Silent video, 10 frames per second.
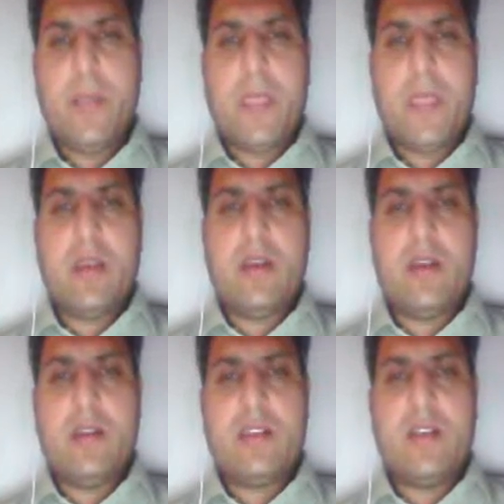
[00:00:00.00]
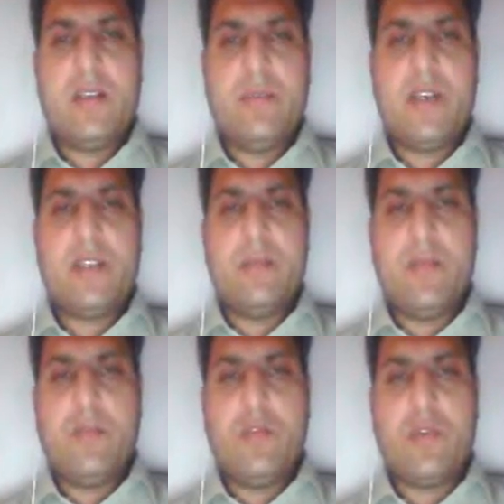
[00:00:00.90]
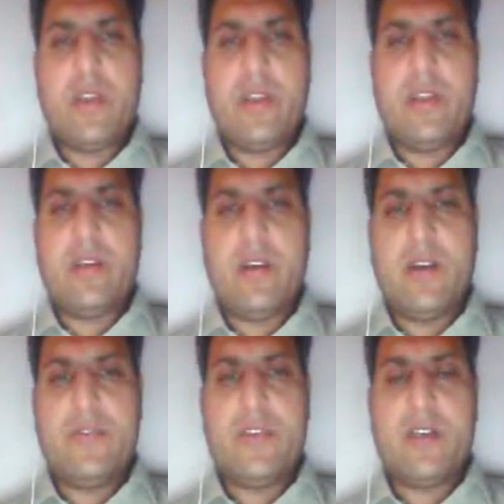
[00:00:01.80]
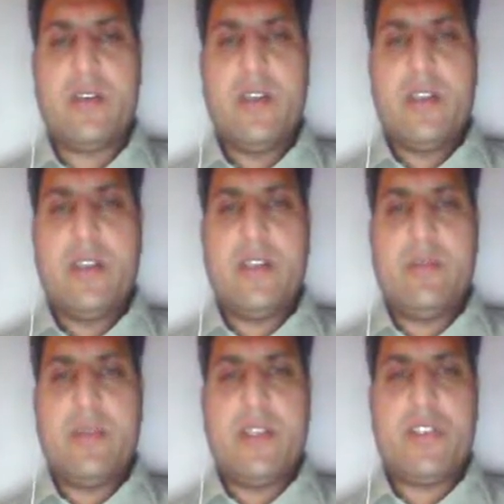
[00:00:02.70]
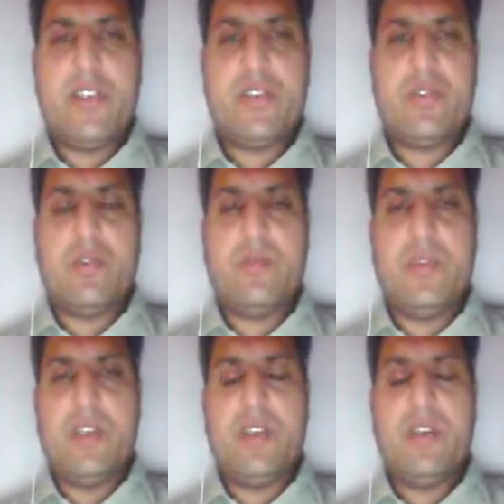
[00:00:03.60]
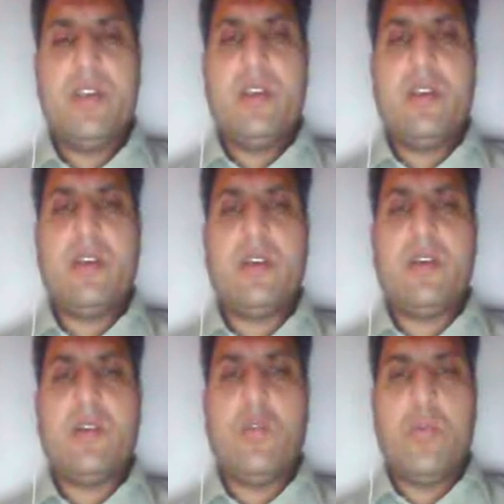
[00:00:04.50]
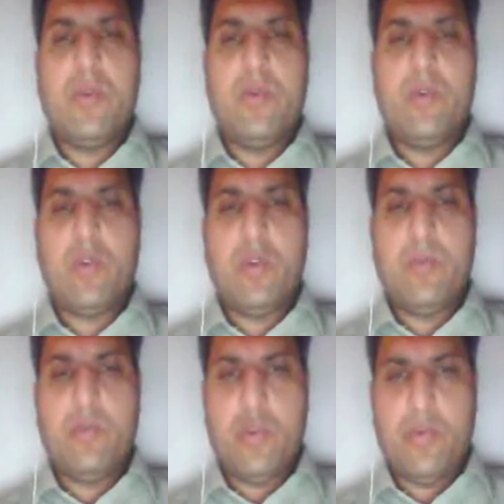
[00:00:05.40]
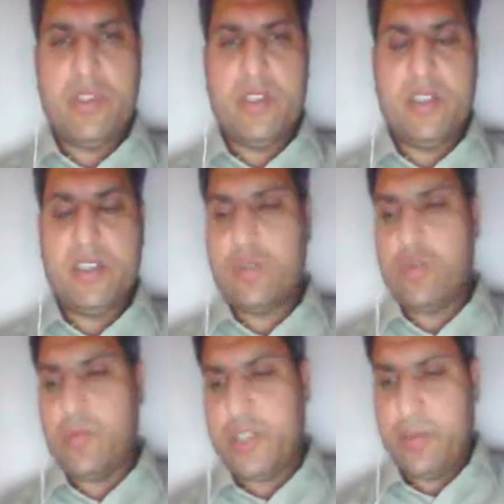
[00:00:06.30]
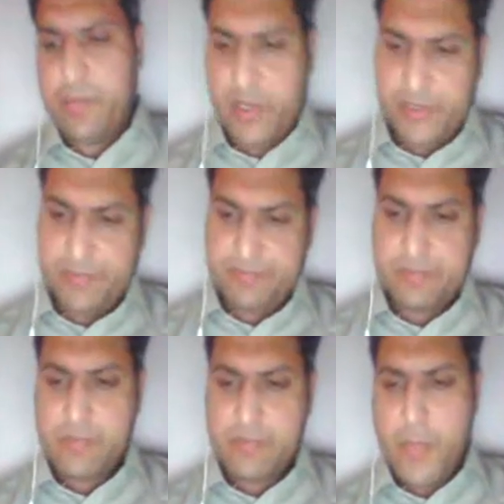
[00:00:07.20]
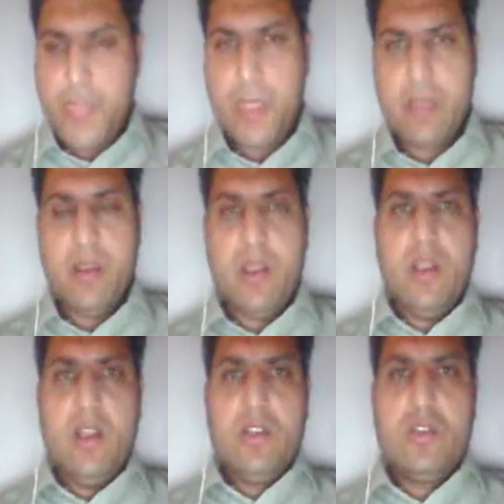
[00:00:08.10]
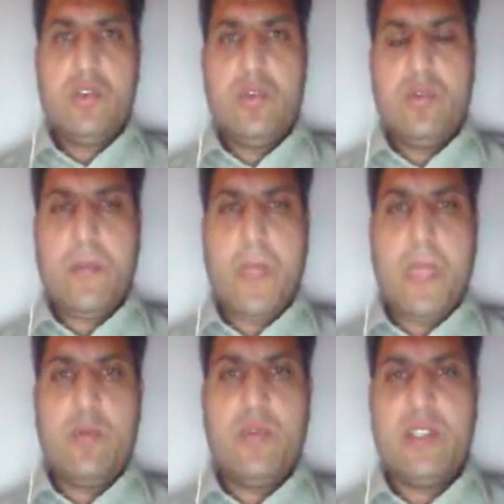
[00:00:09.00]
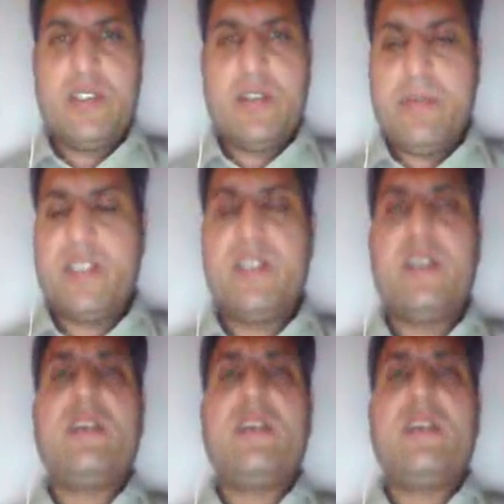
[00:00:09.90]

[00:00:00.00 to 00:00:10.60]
30 minutes before and after the administration of the OPV, oral polio vaccine. This is too much important. So what is the basic